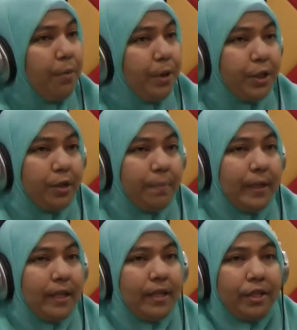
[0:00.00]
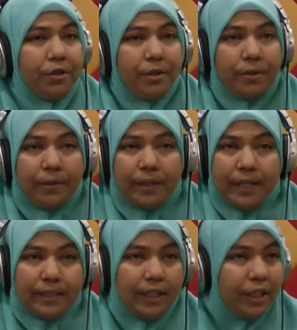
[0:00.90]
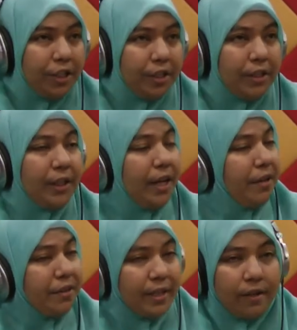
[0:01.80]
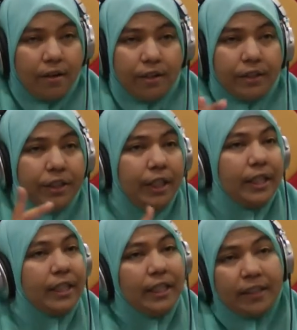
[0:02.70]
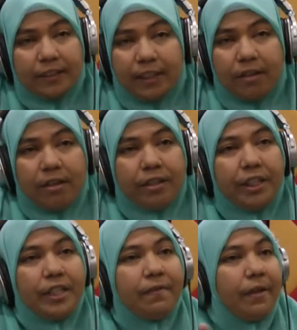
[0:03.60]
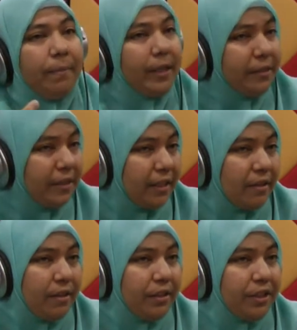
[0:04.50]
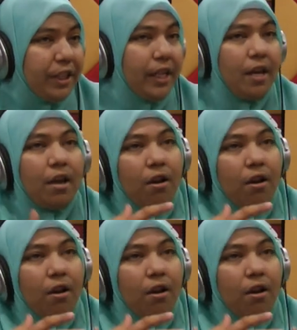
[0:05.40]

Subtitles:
which could be industrial and organizational, health psychology, clinical psychology, developmental psychology,